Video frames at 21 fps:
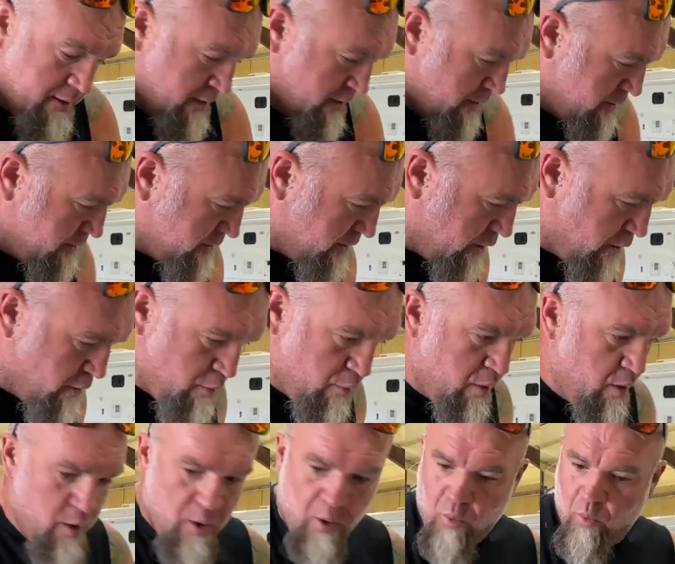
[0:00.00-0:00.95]

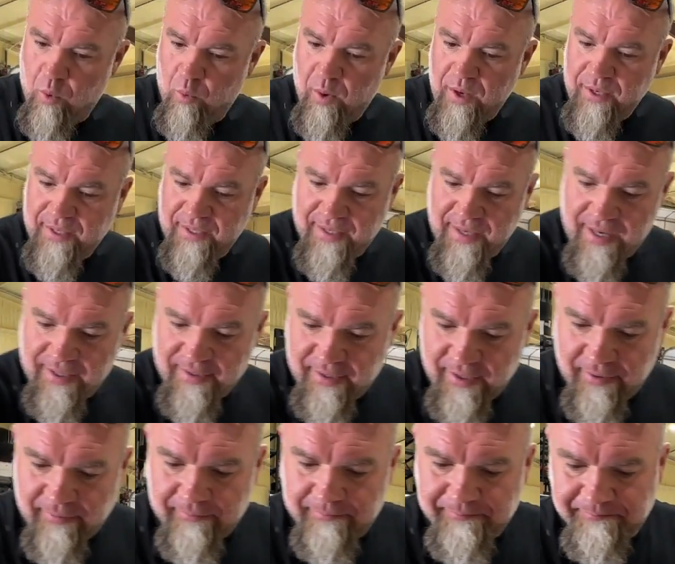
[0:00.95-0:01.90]
So we went to test
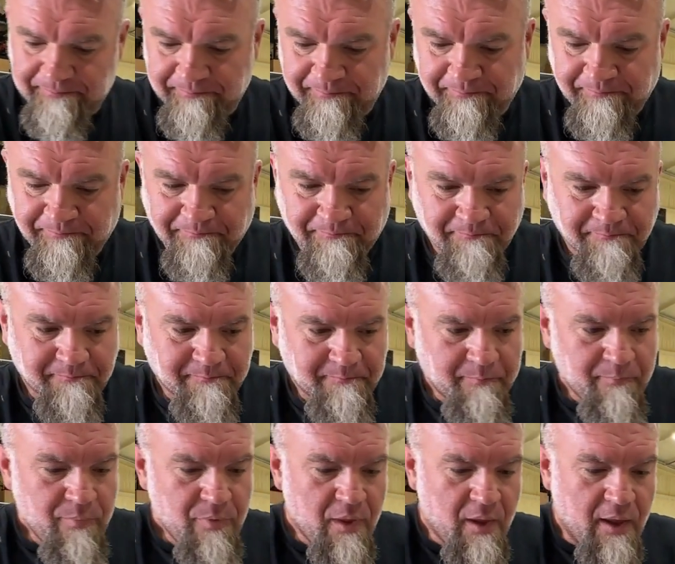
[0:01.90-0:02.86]
it,
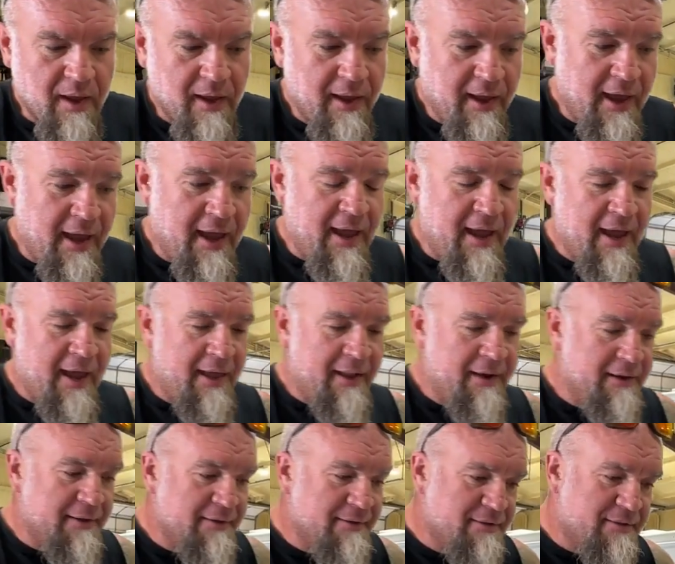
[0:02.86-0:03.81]

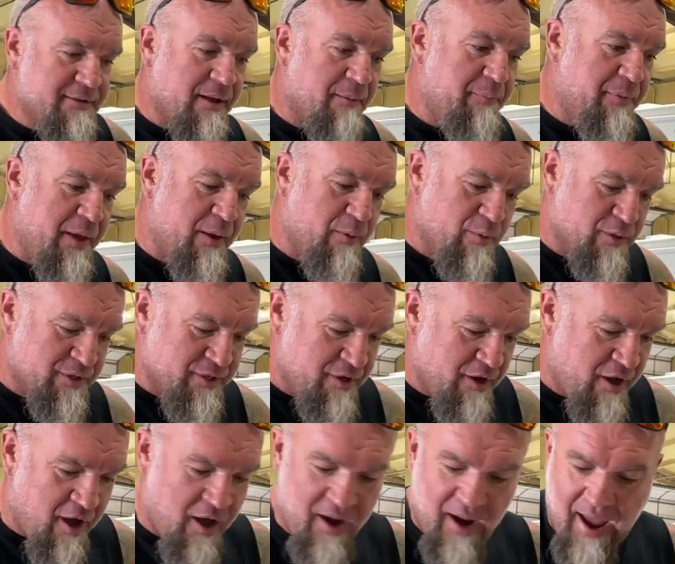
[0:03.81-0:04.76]
and something was
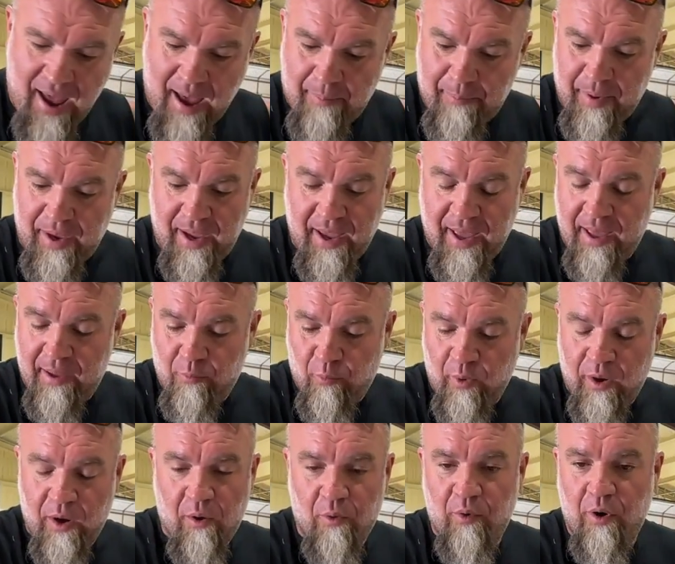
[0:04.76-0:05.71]
not happy, and
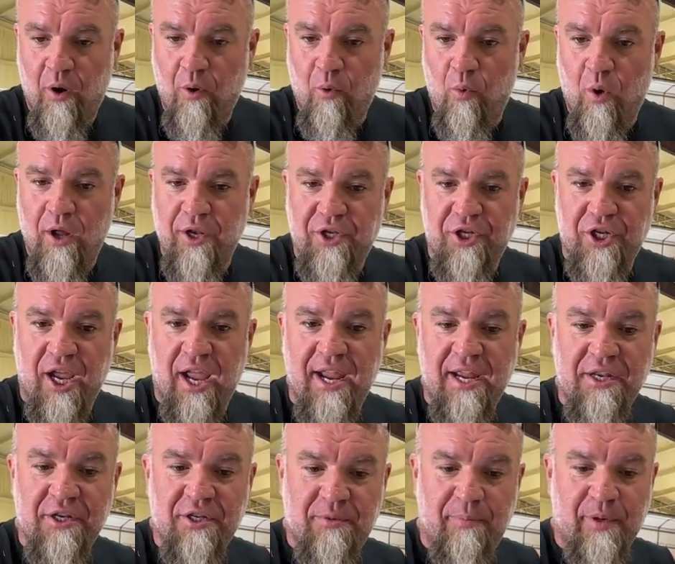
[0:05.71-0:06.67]
we don't know what
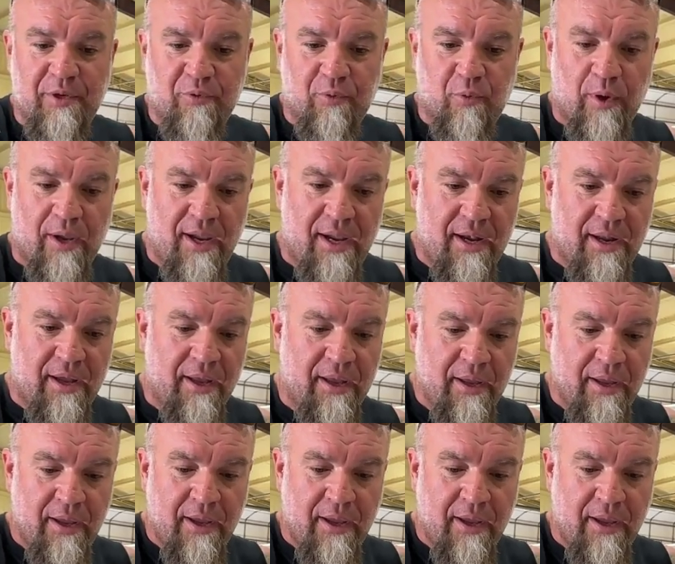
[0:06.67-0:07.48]
changed between